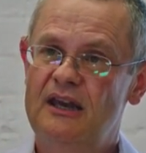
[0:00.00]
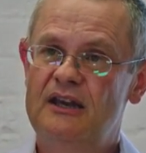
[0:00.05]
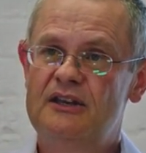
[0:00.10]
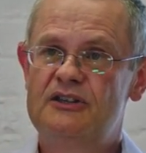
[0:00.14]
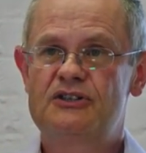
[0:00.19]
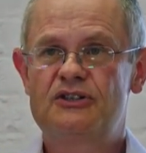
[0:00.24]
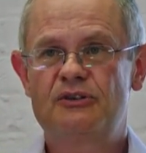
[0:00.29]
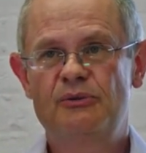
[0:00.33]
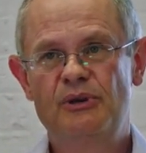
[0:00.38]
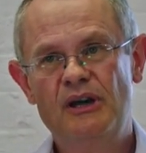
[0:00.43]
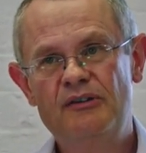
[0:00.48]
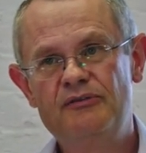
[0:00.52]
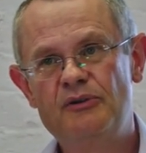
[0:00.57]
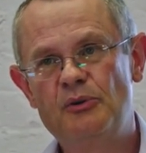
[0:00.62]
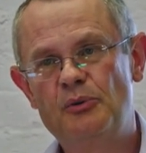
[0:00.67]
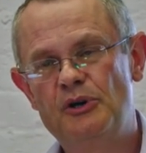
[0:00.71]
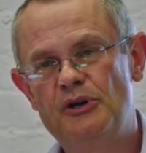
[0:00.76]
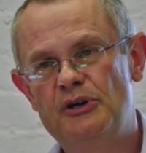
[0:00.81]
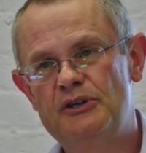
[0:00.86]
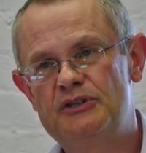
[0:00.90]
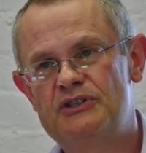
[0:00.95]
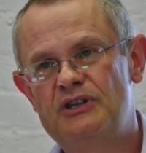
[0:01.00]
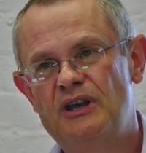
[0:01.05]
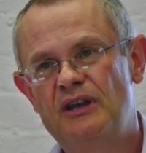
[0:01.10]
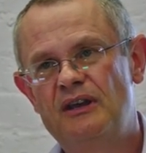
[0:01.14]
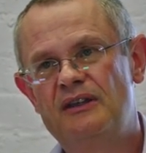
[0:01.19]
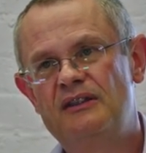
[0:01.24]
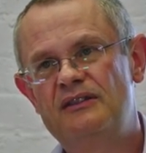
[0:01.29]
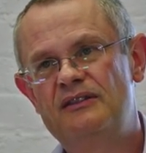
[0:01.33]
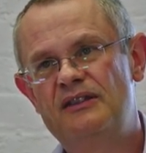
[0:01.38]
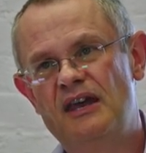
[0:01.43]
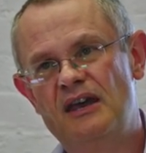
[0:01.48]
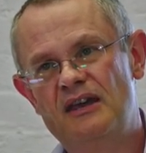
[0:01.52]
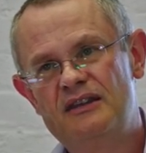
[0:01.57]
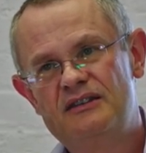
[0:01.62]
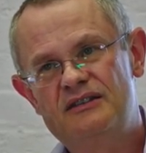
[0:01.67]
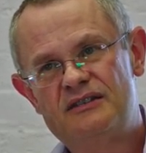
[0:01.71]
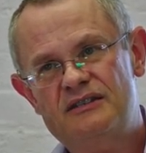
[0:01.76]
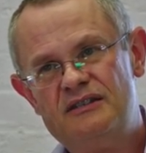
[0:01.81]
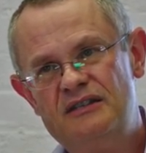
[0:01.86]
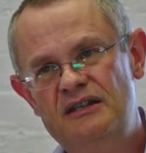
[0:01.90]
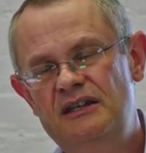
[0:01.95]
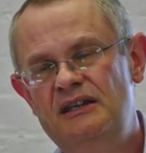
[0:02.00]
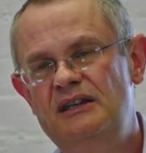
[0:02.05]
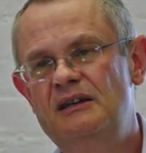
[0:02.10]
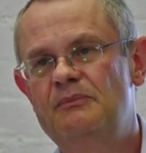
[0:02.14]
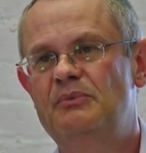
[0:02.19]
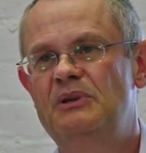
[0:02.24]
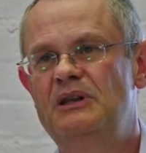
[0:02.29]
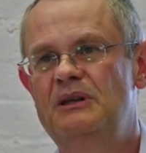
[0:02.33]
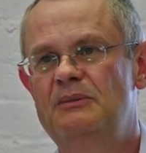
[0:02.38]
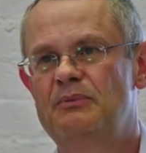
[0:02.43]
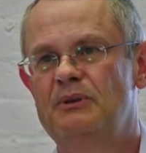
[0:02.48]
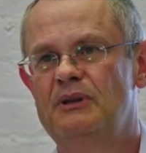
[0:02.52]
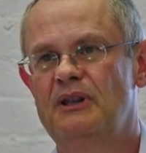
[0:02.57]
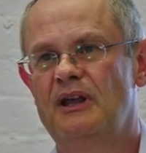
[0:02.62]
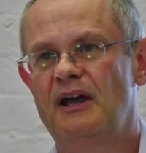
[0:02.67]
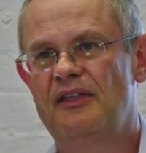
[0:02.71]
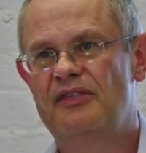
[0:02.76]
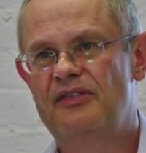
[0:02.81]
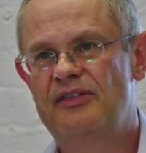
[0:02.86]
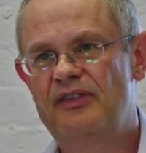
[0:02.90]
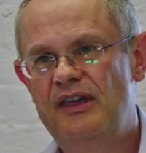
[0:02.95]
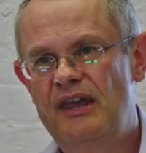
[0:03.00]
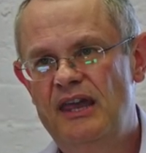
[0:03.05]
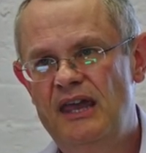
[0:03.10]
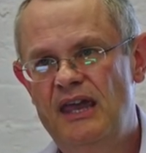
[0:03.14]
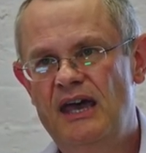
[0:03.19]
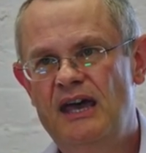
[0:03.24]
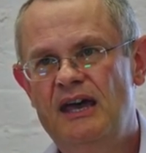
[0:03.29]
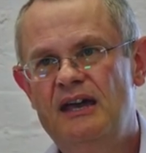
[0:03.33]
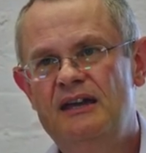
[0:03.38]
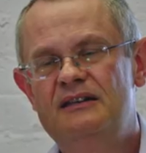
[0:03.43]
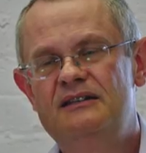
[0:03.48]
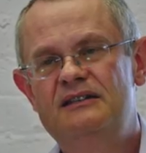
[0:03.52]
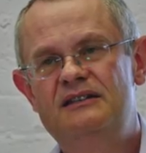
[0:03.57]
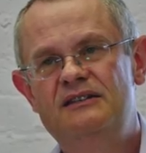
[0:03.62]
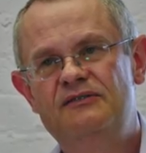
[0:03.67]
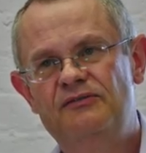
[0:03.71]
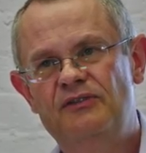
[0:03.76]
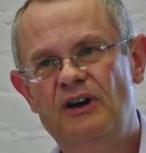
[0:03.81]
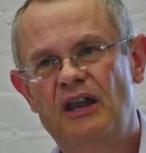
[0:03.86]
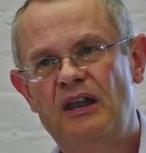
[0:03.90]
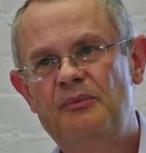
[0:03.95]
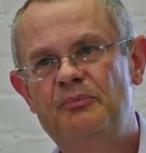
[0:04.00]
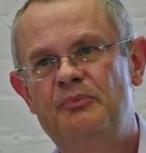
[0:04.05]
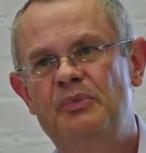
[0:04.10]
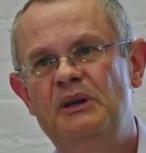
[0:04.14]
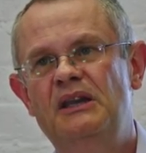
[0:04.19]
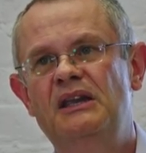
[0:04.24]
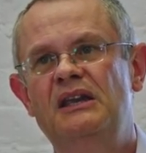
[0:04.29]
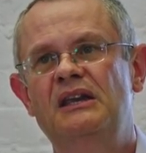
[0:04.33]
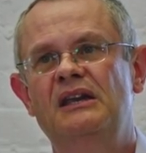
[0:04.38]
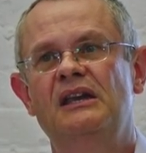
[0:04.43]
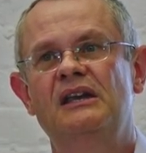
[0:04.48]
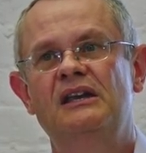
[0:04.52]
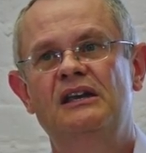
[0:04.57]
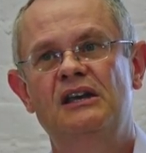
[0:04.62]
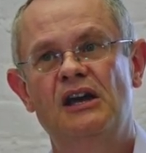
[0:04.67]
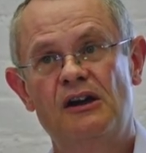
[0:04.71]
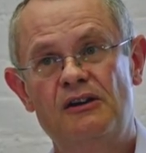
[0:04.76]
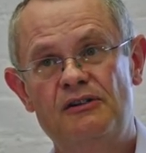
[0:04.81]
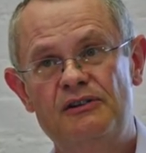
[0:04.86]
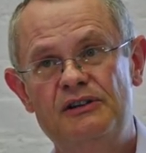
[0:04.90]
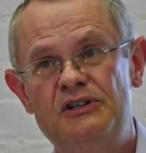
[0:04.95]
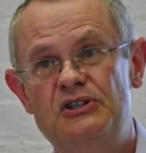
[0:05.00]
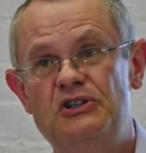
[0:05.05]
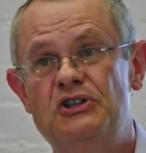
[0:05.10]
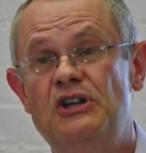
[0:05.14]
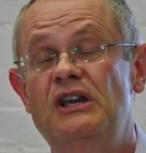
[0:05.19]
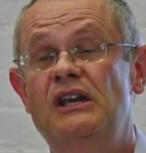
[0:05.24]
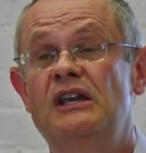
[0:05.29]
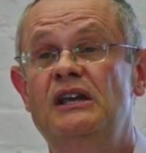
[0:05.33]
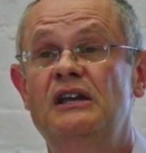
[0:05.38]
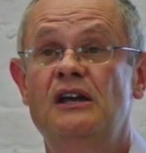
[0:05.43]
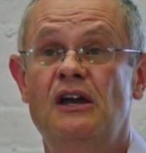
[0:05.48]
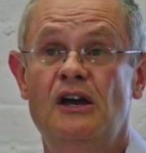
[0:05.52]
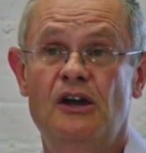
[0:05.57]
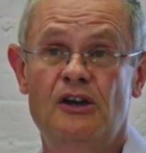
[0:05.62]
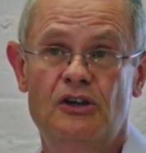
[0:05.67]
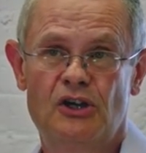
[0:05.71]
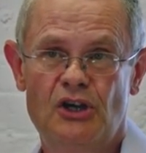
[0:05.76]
So in other words, the senior people are there developing, encouraging,